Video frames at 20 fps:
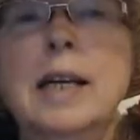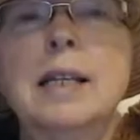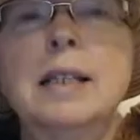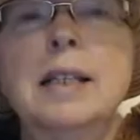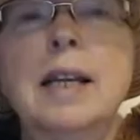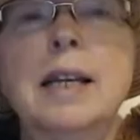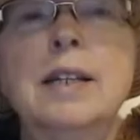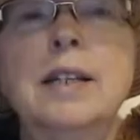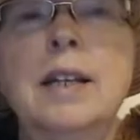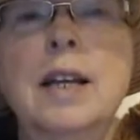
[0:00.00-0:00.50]

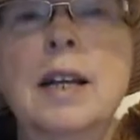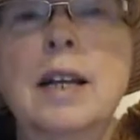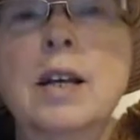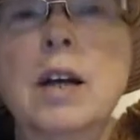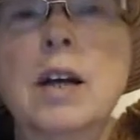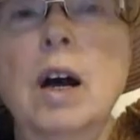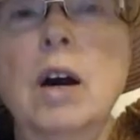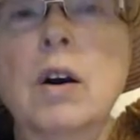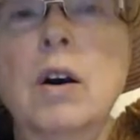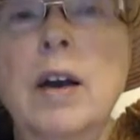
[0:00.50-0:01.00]
is a
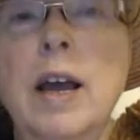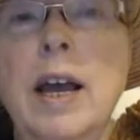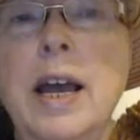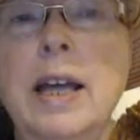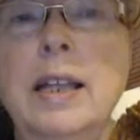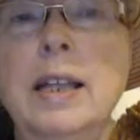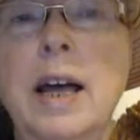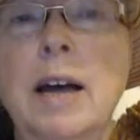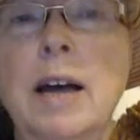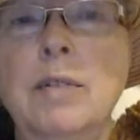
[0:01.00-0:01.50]

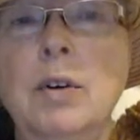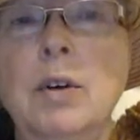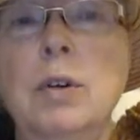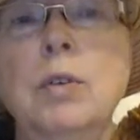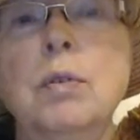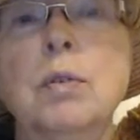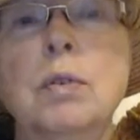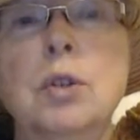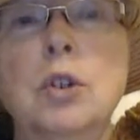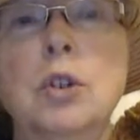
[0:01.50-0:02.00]
DRA
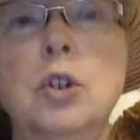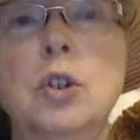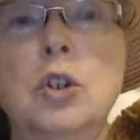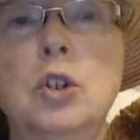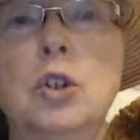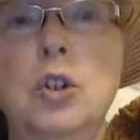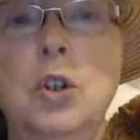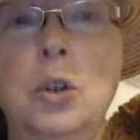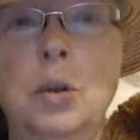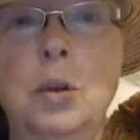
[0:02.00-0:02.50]
level
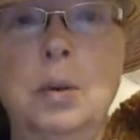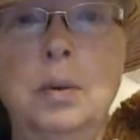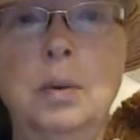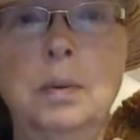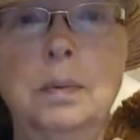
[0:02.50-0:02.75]
2.